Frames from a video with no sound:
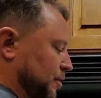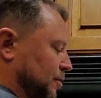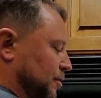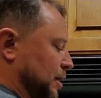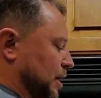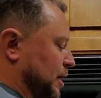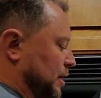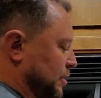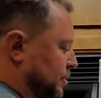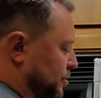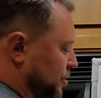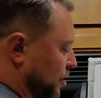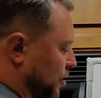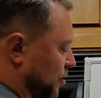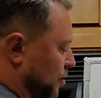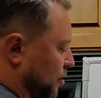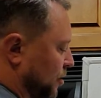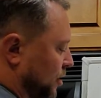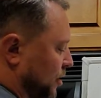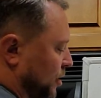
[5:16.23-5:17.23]
Okay,
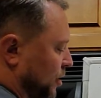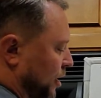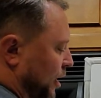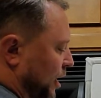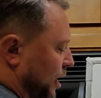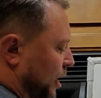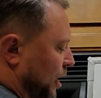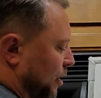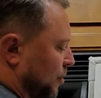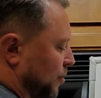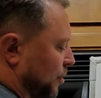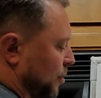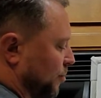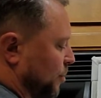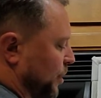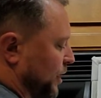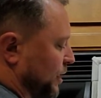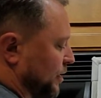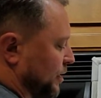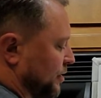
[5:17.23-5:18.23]
so I'm going to
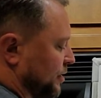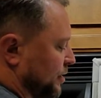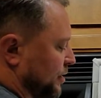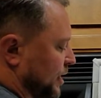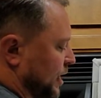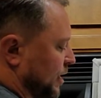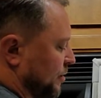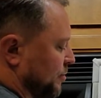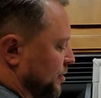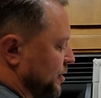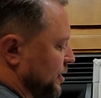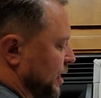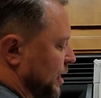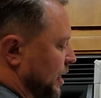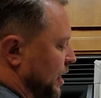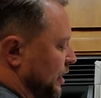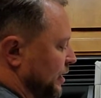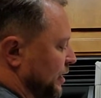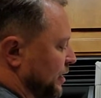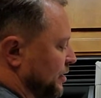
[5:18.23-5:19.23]
pick this top
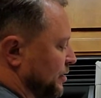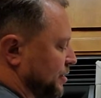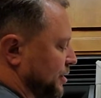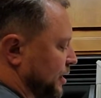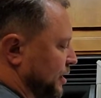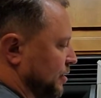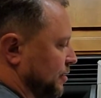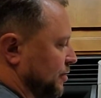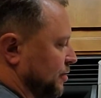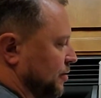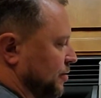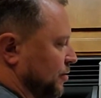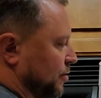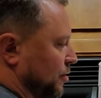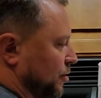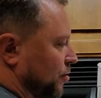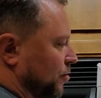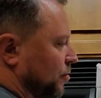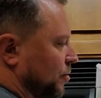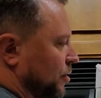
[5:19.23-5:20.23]
side. They just said,
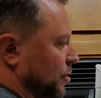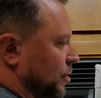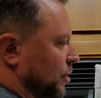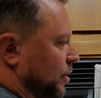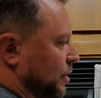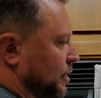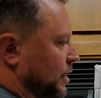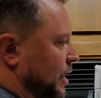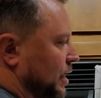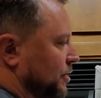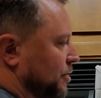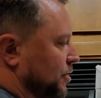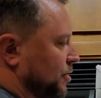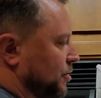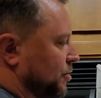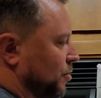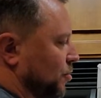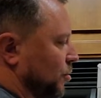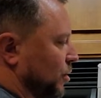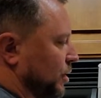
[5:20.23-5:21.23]
attach it
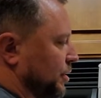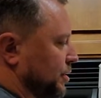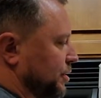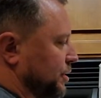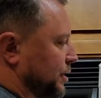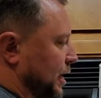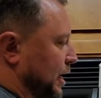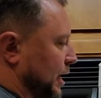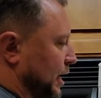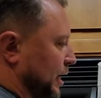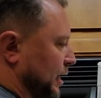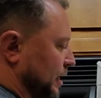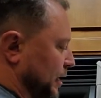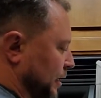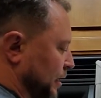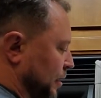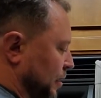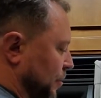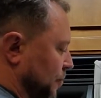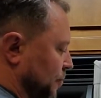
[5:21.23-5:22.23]
to one side
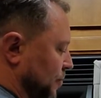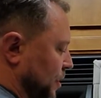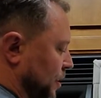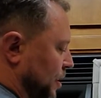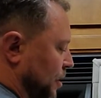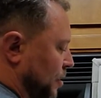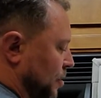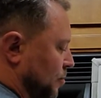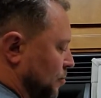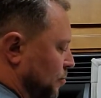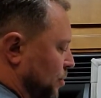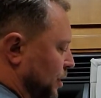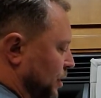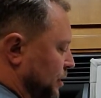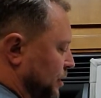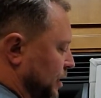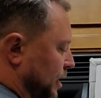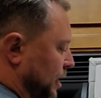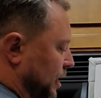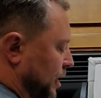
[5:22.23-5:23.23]
here.
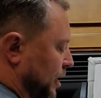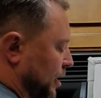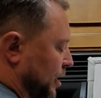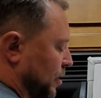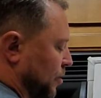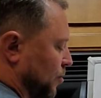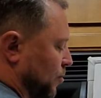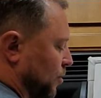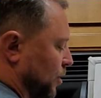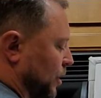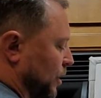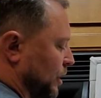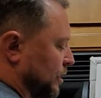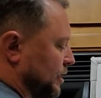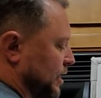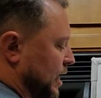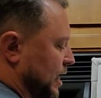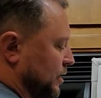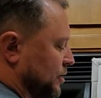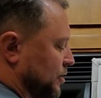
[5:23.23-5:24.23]
But we're going to
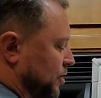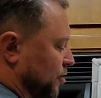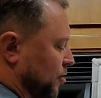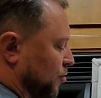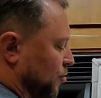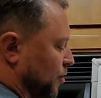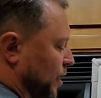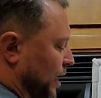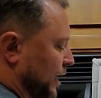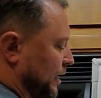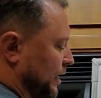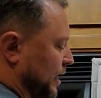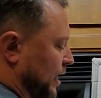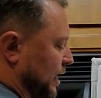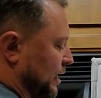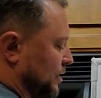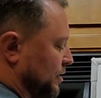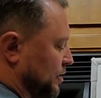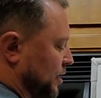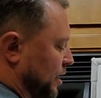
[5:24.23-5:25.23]
attach a right
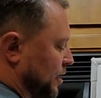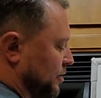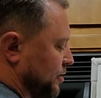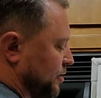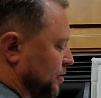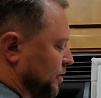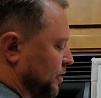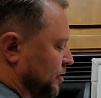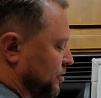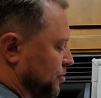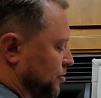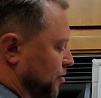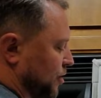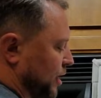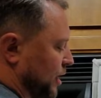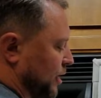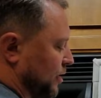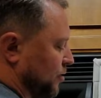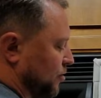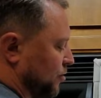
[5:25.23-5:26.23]
isosceles
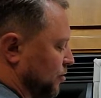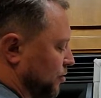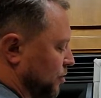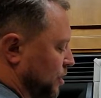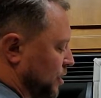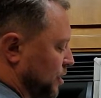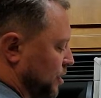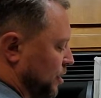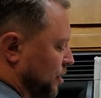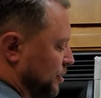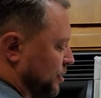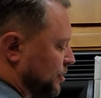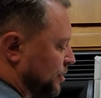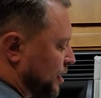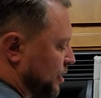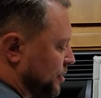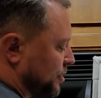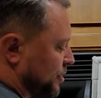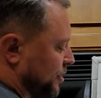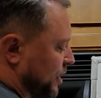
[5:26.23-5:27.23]
triangle
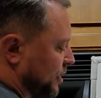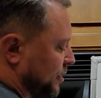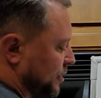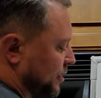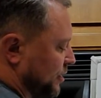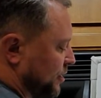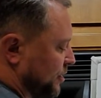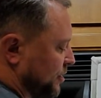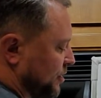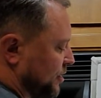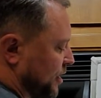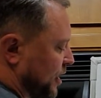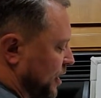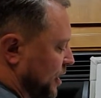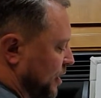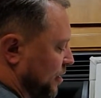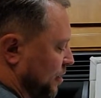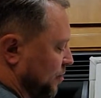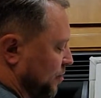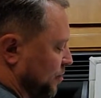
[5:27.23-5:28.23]
such that this
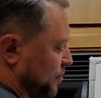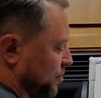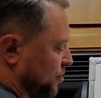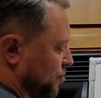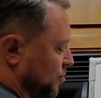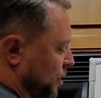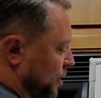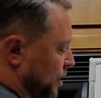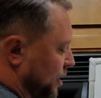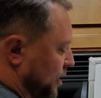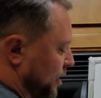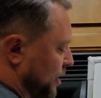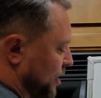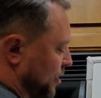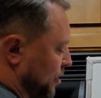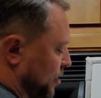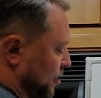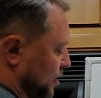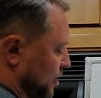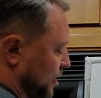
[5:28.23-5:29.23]
side of the square
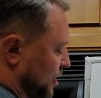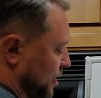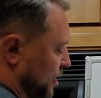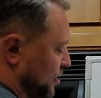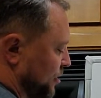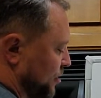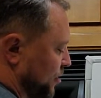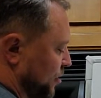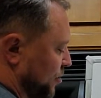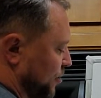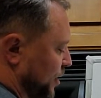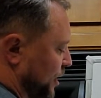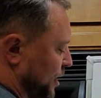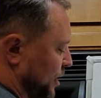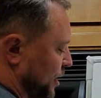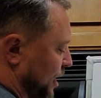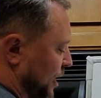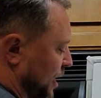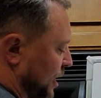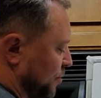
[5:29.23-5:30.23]
here is going to be
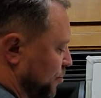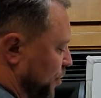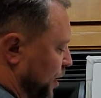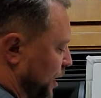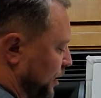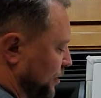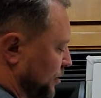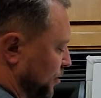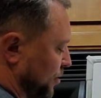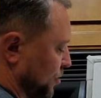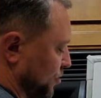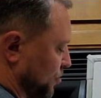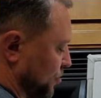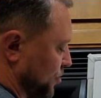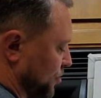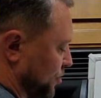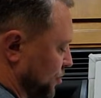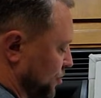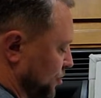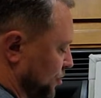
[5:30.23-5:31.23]
the
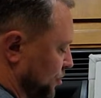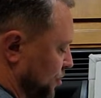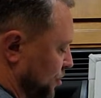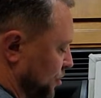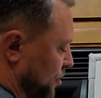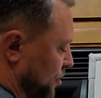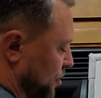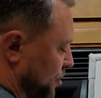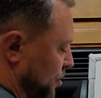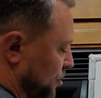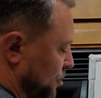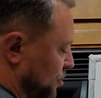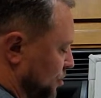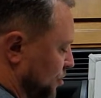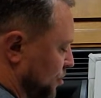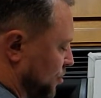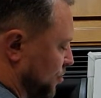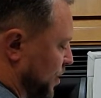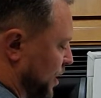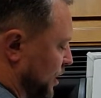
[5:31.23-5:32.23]
hypotenuse. So
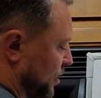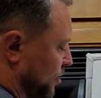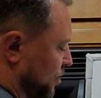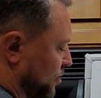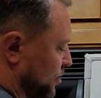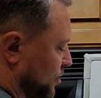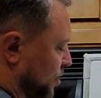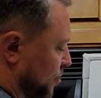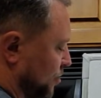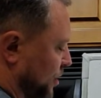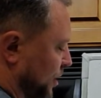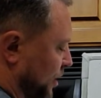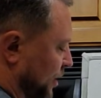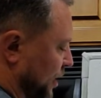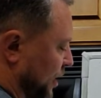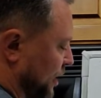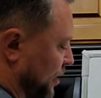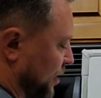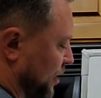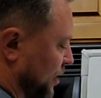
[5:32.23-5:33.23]
it might look something
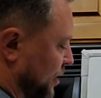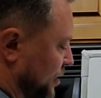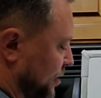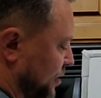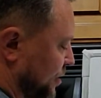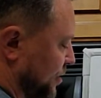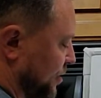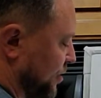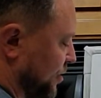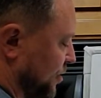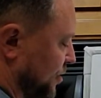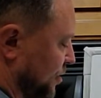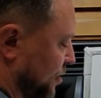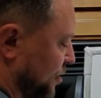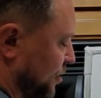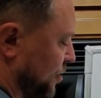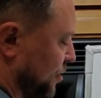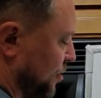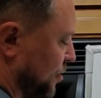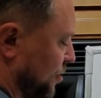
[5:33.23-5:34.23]
like this,
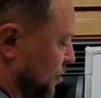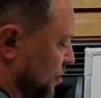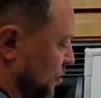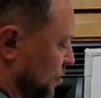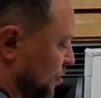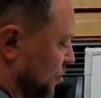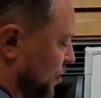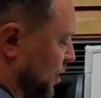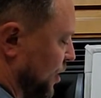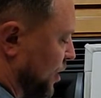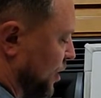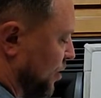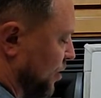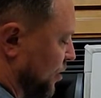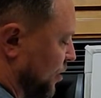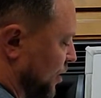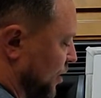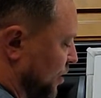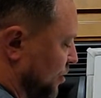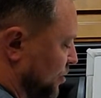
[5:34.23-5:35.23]
where
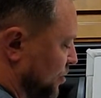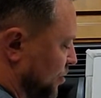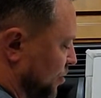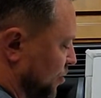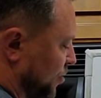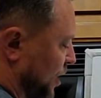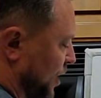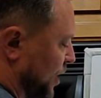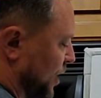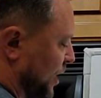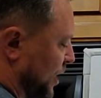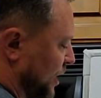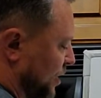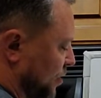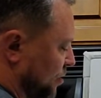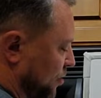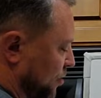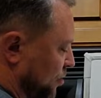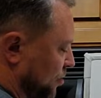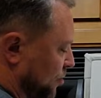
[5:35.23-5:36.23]
there's the right
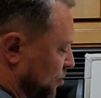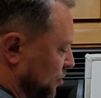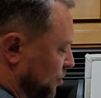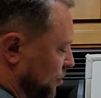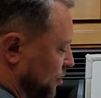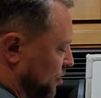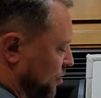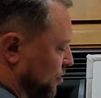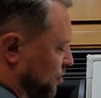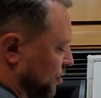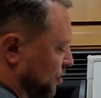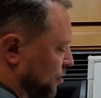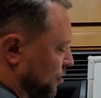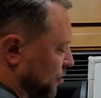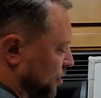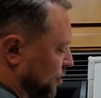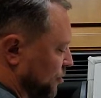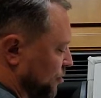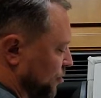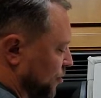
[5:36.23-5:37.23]
angle,
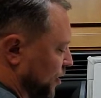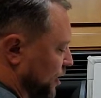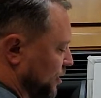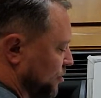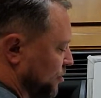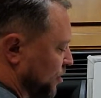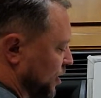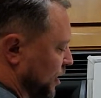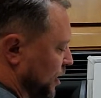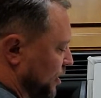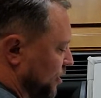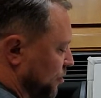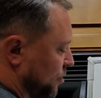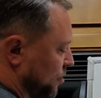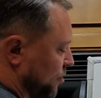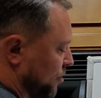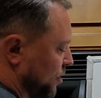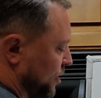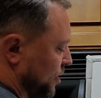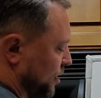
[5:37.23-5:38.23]
there's a right
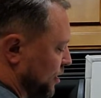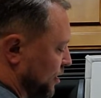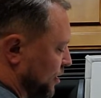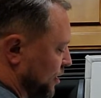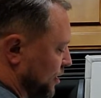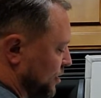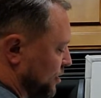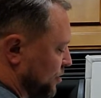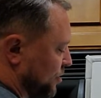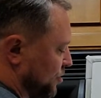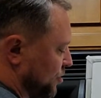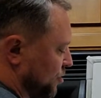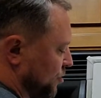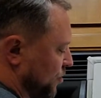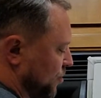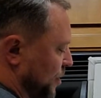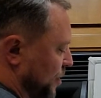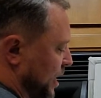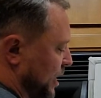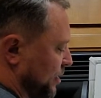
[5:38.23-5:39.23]
triangle. These two
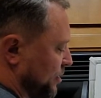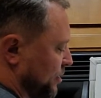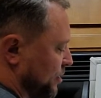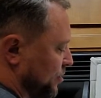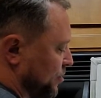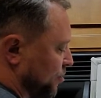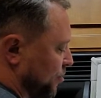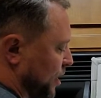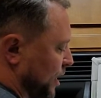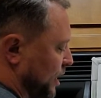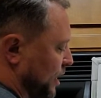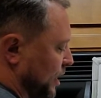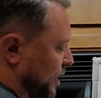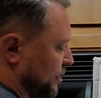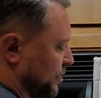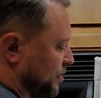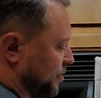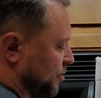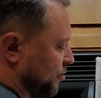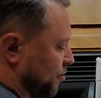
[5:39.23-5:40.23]
would match. It's
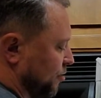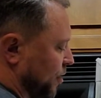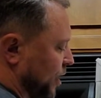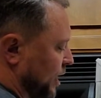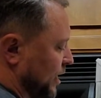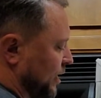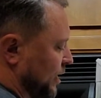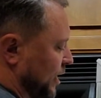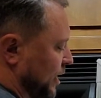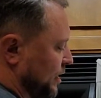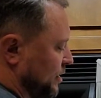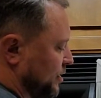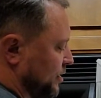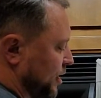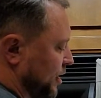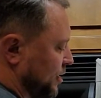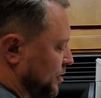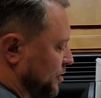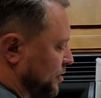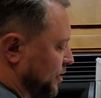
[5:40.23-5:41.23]
right
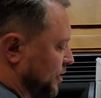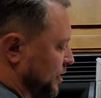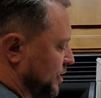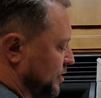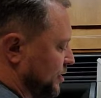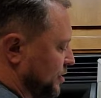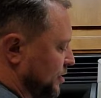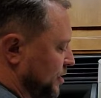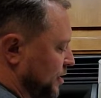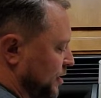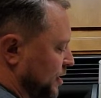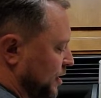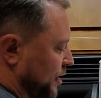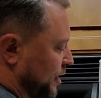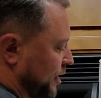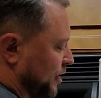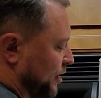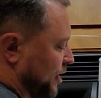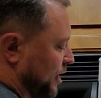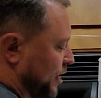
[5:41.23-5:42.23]
isosceles,
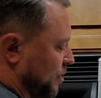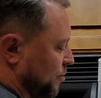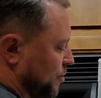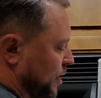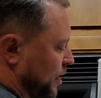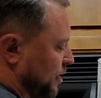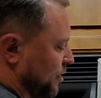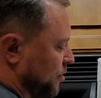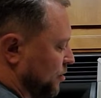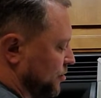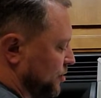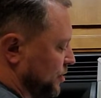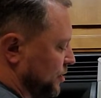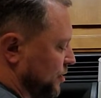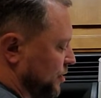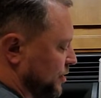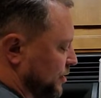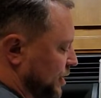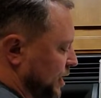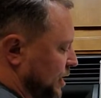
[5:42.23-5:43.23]
and the hypotenuse is
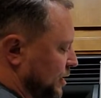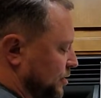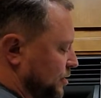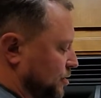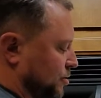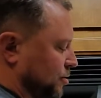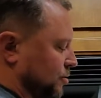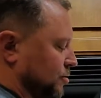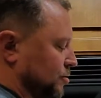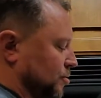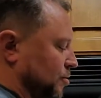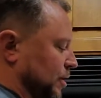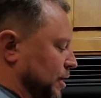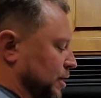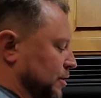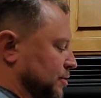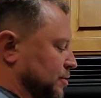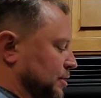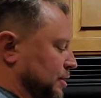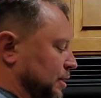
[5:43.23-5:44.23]
attached to the
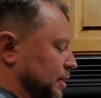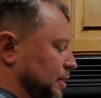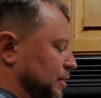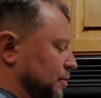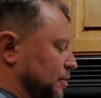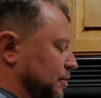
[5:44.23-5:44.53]
square. See?